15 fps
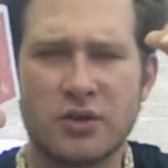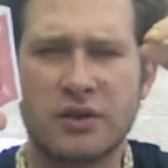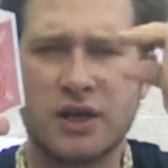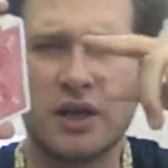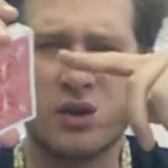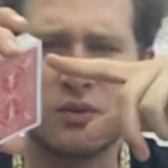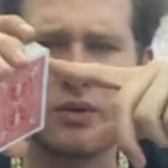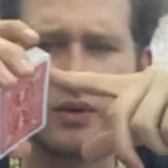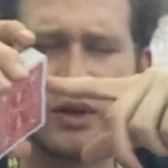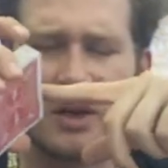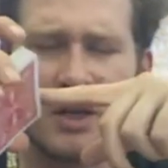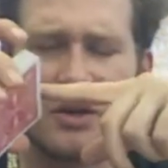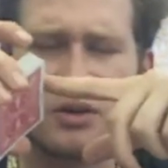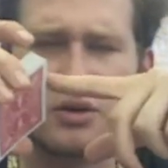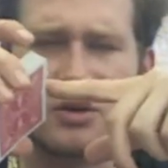deck where the
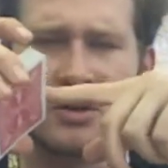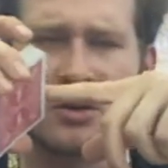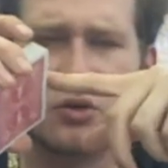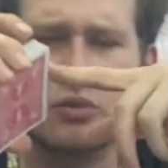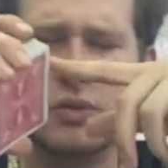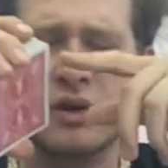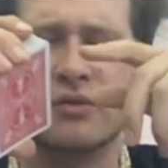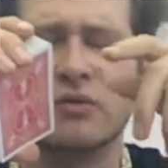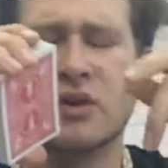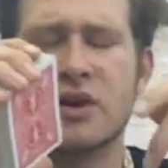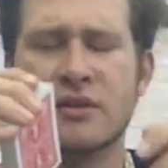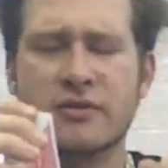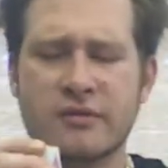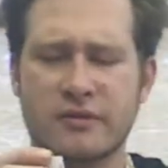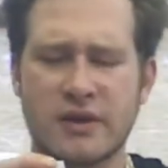edges are a little bit
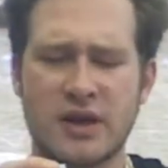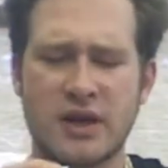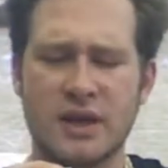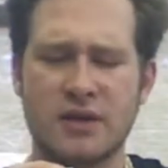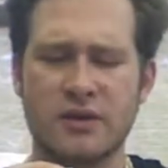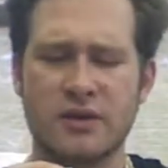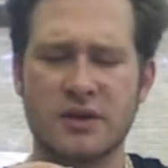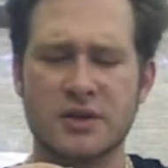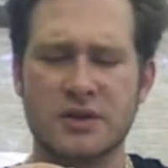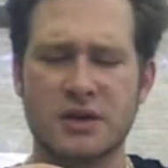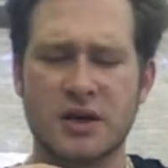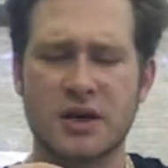rough, and this